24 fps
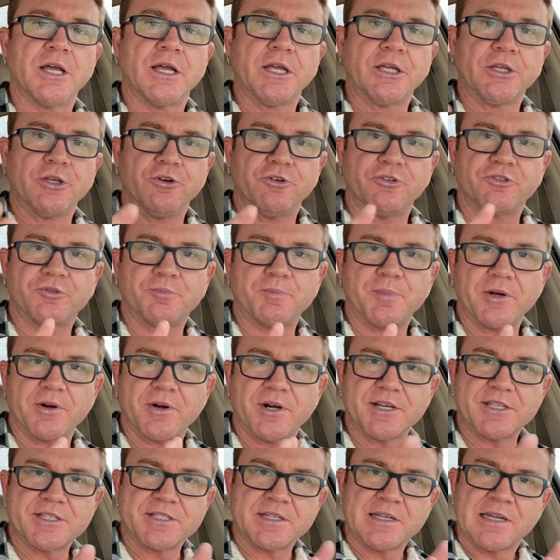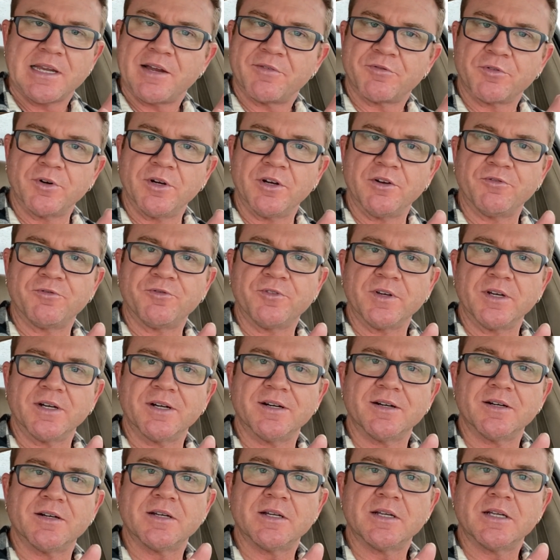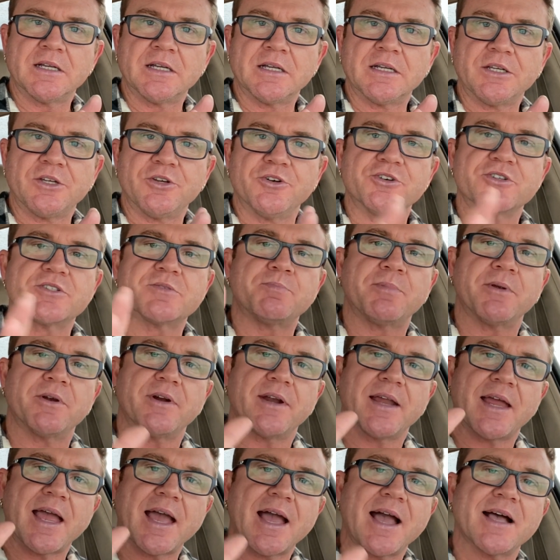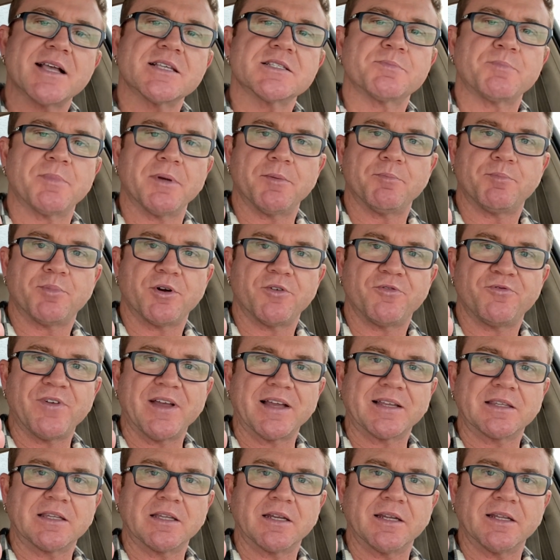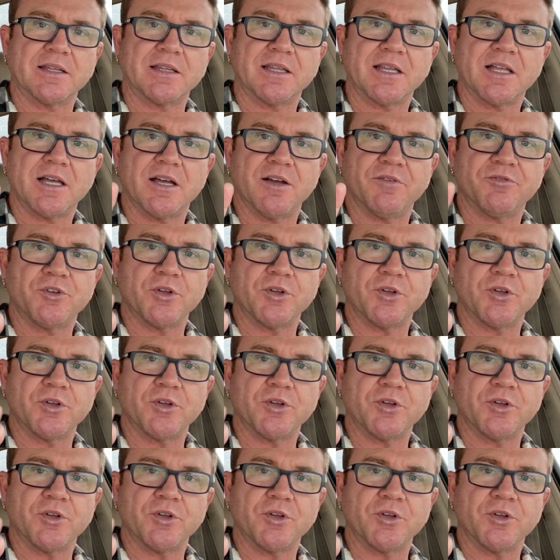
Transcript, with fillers: Your spirit's never in fear your spirit has been perfected in love.